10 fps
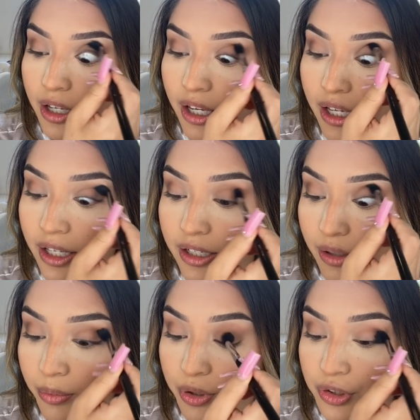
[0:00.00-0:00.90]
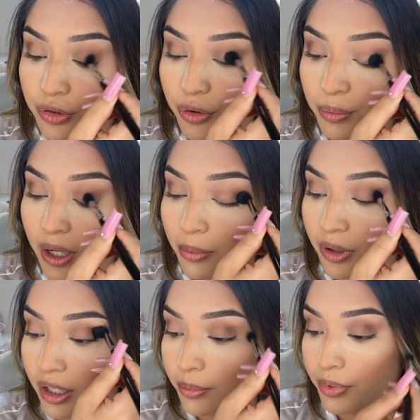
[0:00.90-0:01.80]
And what she told me, I
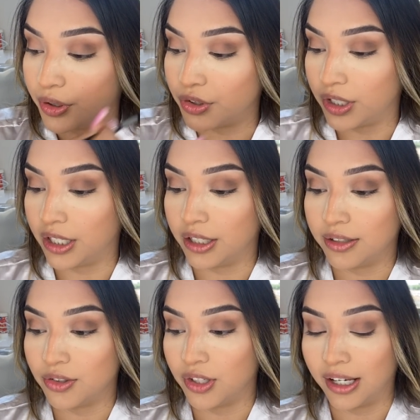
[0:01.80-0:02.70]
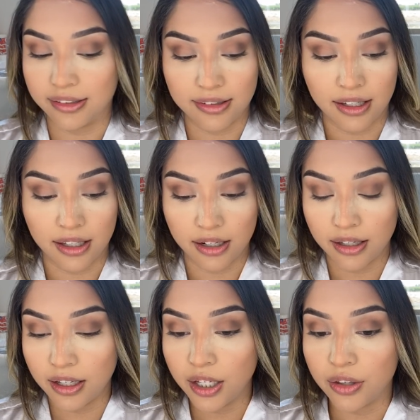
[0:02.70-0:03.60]
really appreciated. She had said,
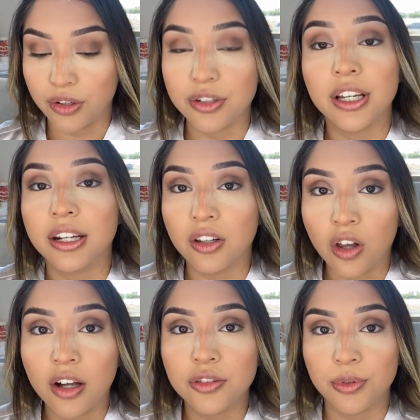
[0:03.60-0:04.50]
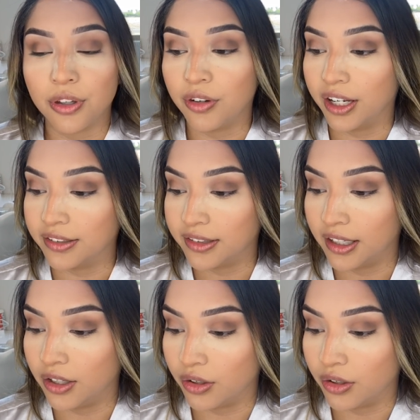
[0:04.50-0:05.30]
they're taking a loss with you, Nancy.